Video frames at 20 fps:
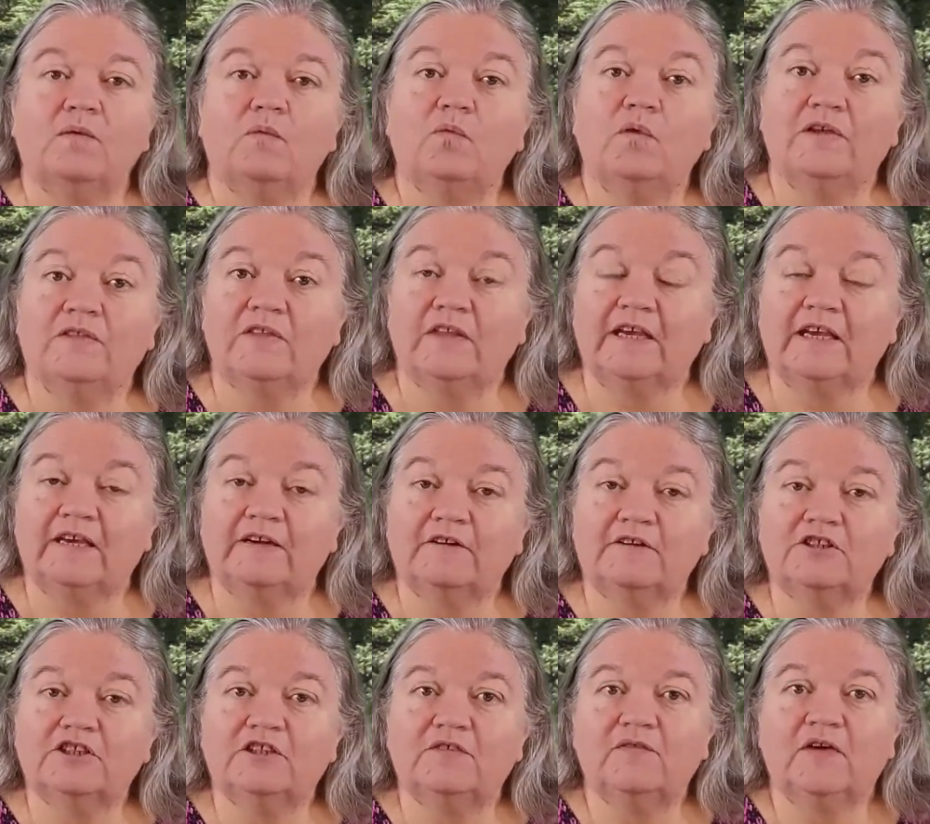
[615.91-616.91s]
with the
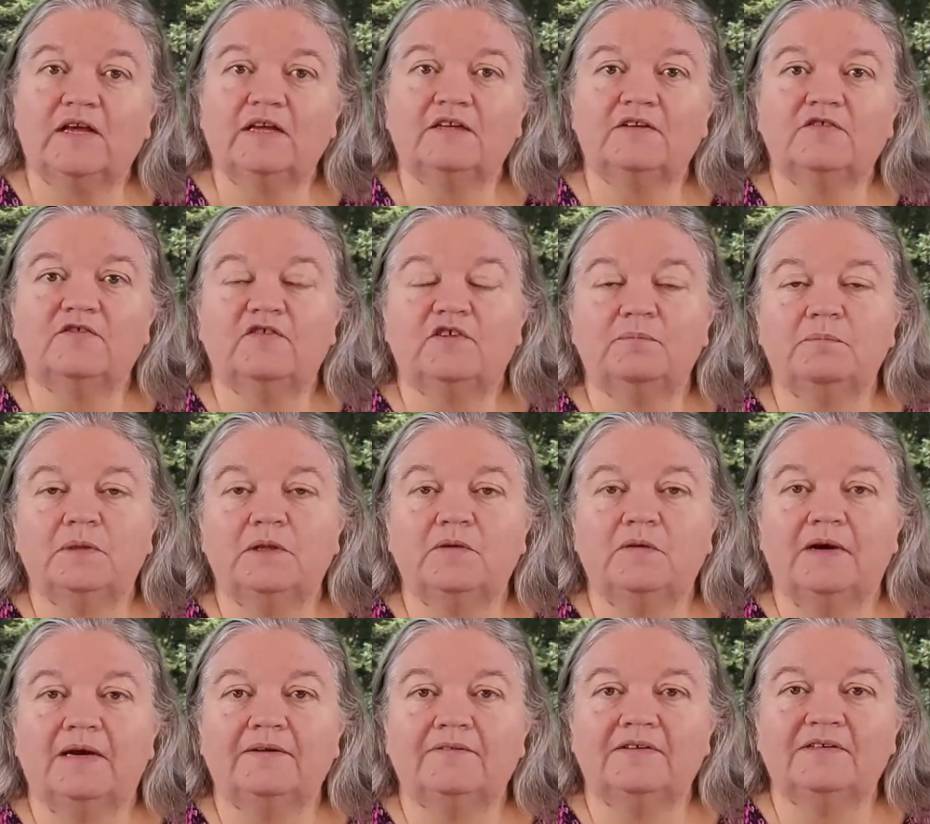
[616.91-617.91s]
Energy Vials from Blue
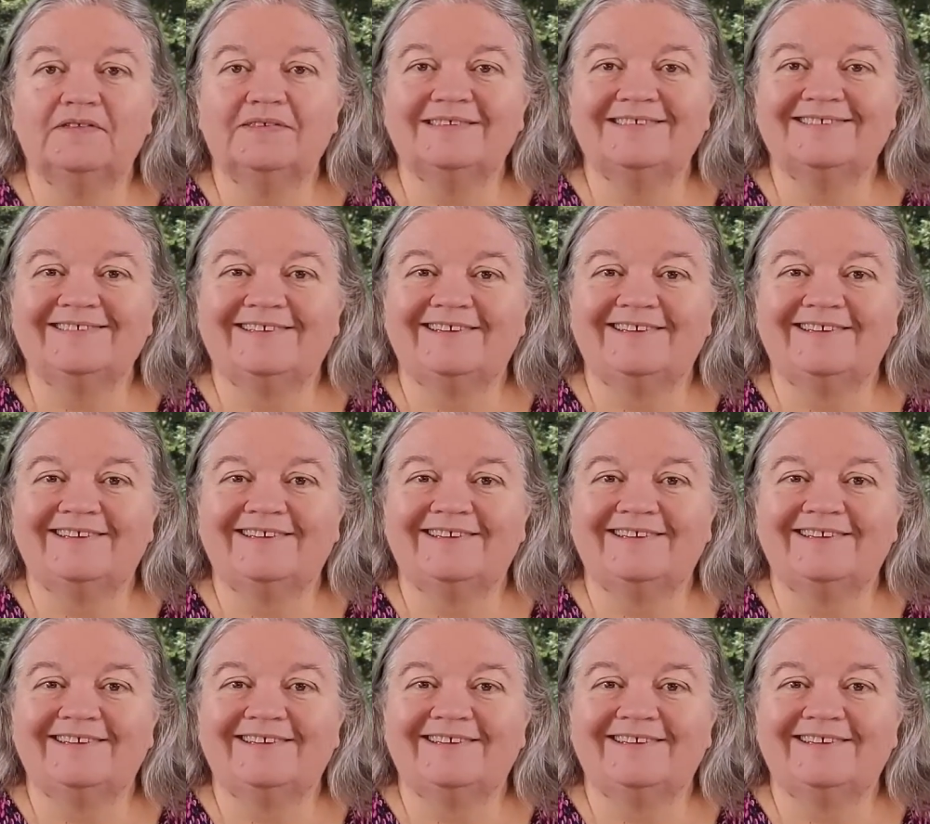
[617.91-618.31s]
Iris.